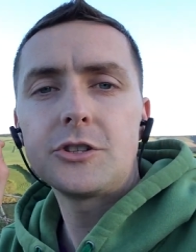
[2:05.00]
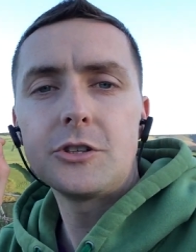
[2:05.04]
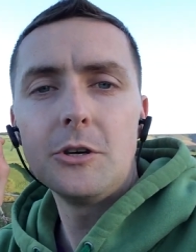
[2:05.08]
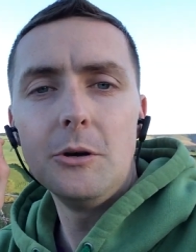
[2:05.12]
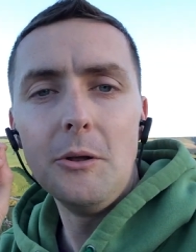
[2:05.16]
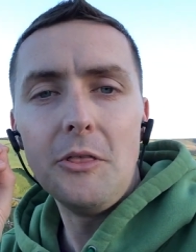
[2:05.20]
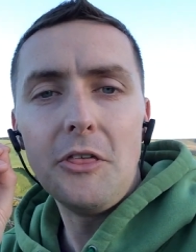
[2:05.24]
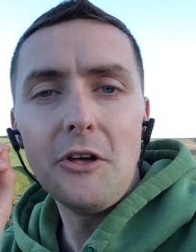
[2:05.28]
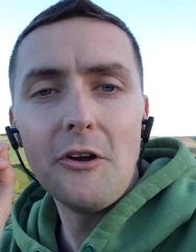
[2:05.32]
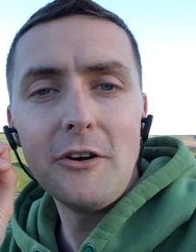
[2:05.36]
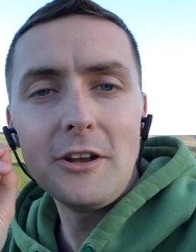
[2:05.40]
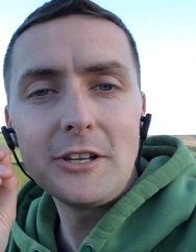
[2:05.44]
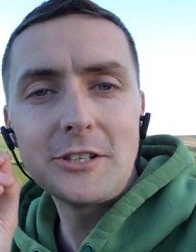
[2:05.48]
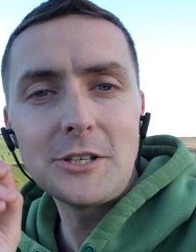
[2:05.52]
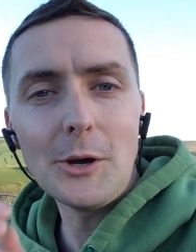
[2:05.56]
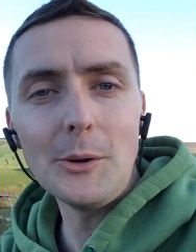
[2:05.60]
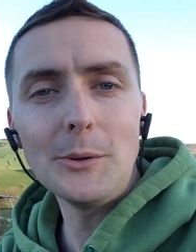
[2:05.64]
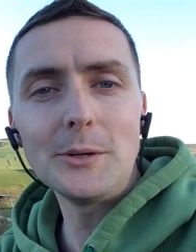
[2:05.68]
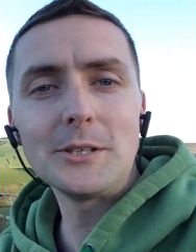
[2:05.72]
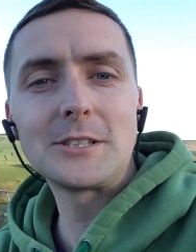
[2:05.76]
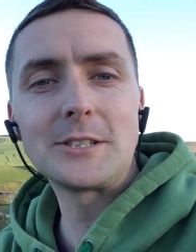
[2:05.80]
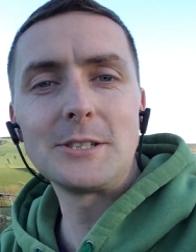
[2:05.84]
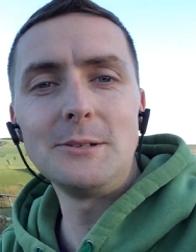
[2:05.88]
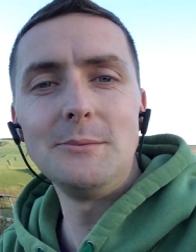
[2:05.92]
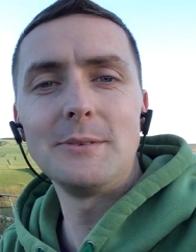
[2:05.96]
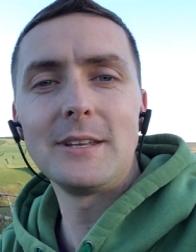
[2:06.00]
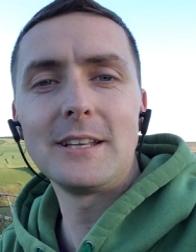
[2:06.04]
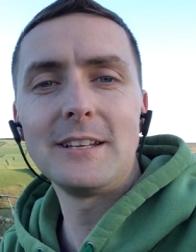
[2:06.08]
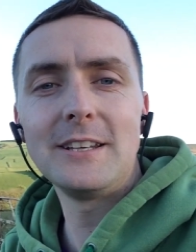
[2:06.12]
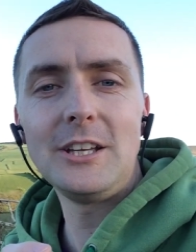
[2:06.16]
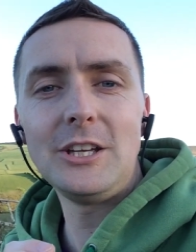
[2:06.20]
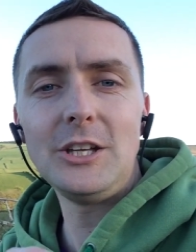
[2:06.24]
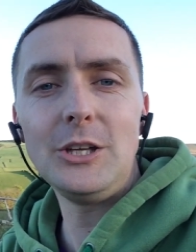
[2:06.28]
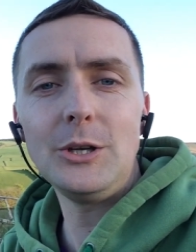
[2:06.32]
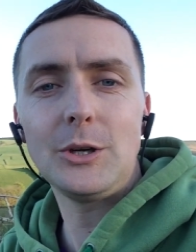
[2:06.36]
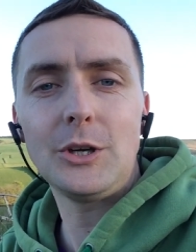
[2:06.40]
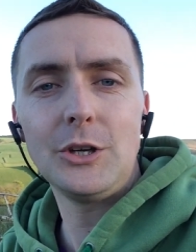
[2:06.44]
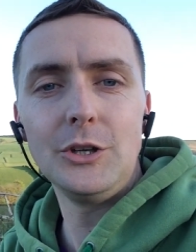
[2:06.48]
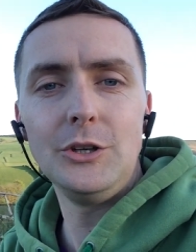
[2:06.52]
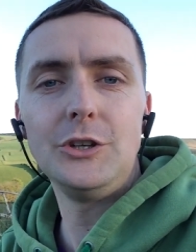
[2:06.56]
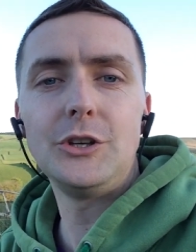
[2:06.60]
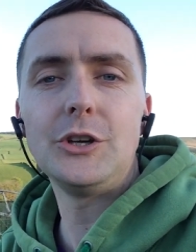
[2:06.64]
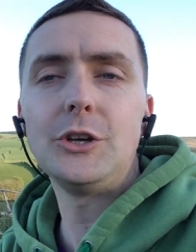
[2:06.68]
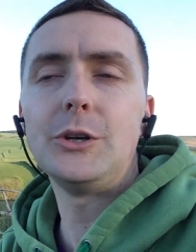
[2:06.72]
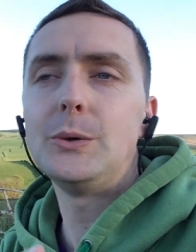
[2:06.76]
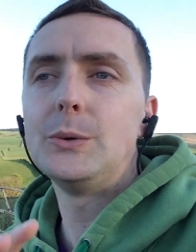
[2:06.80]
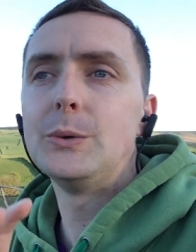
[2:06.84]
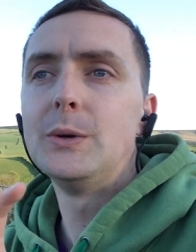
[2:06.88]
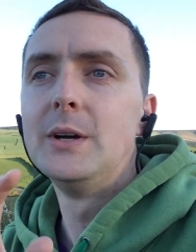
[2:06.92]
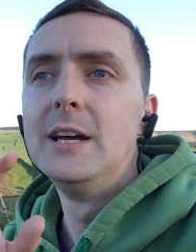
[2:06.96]
so there is always something that you can
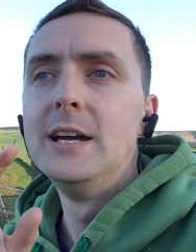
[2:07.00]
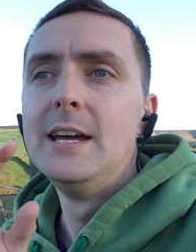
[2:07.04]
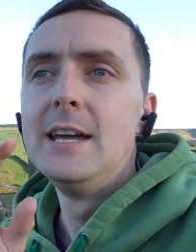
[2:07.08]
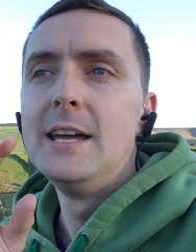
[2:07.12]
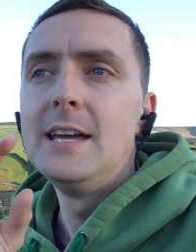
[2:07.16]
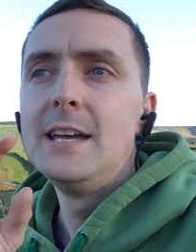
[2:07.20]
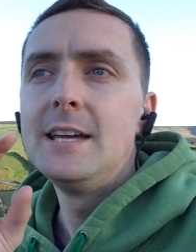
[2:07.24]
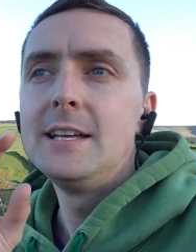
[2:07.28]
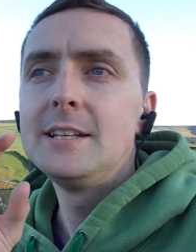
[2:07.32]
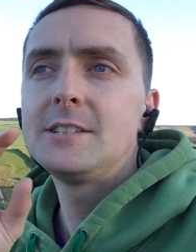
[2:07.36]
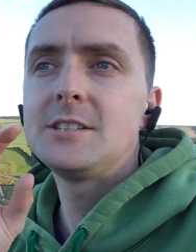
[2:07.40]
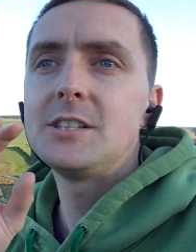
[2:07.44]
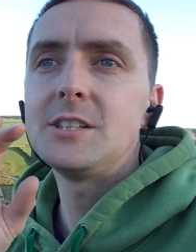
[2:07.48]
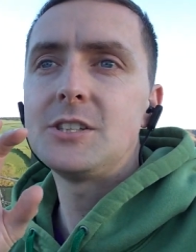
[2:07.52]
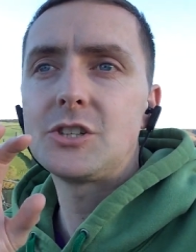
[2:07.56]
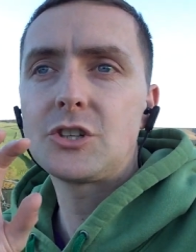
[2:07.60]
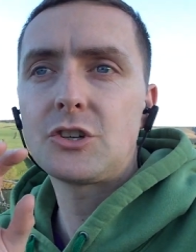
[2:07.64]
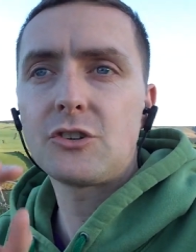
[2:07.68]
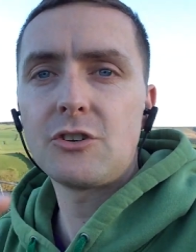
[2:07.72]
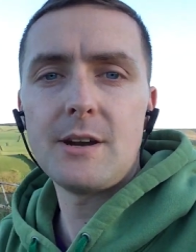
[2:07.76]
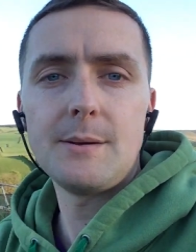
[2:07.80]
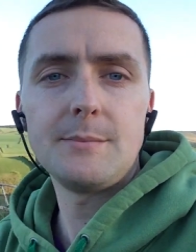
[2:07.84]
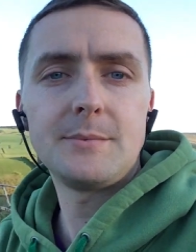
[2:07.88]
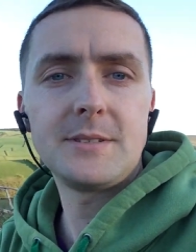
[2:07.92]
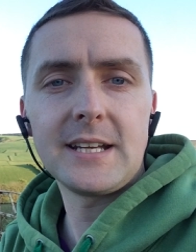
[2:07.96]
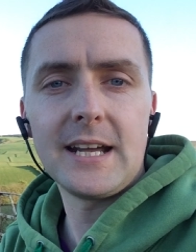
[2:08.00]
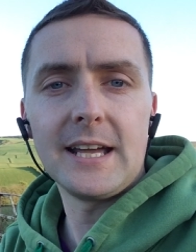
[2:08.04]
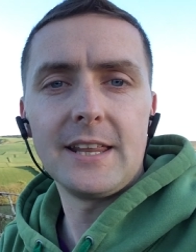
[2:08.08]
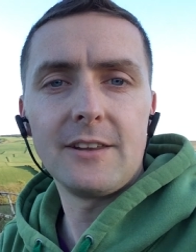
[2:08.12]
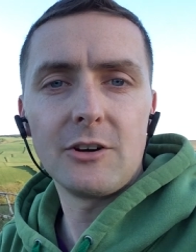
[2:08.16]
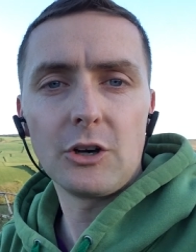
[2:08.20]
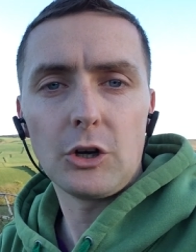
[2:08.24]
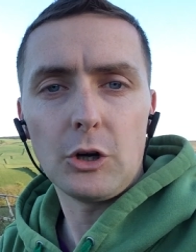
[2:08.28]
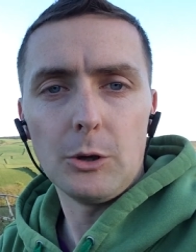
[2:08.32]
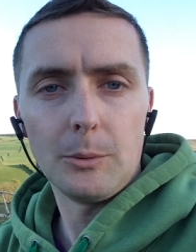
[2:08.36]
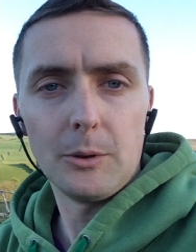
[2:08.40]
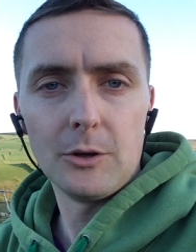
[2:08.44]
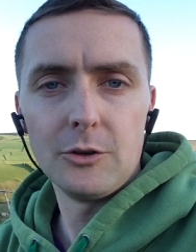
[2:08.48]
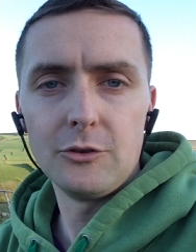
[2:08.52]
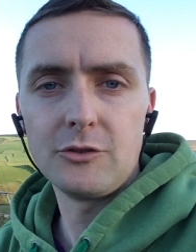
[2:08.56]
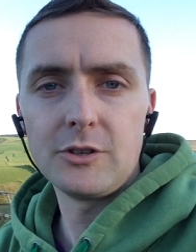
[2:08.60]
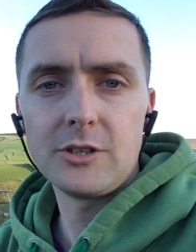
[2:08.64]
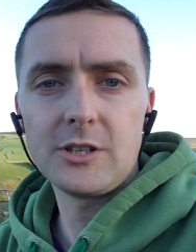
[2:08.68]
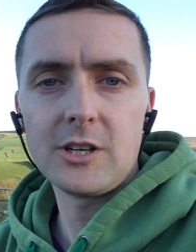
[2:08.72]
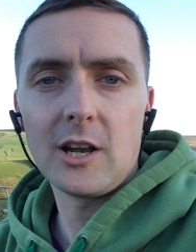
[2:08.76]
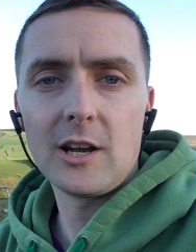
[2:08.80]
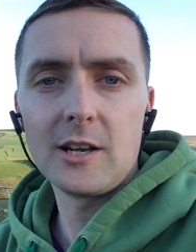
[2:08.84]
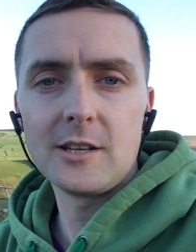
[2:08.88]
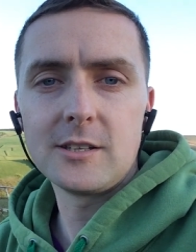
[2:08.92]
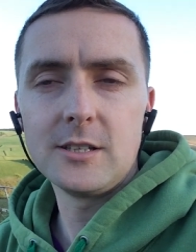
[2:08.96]
do to scrape together a couple
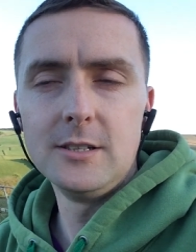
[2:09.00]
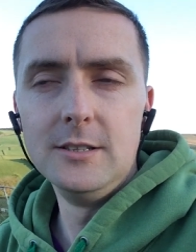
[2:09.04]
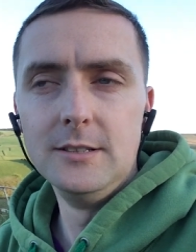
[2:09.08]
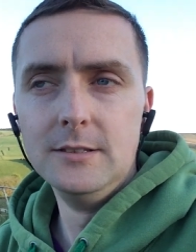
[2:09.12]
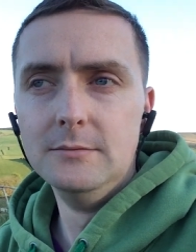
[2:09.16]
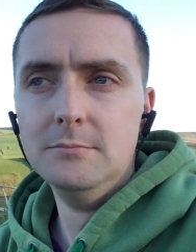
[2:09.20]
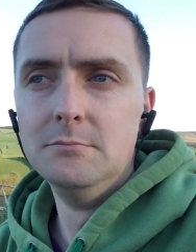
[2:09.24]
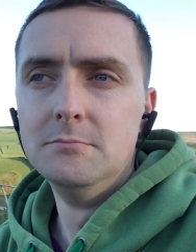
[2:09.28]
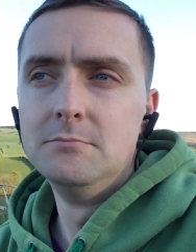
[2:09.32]
hundred dollars.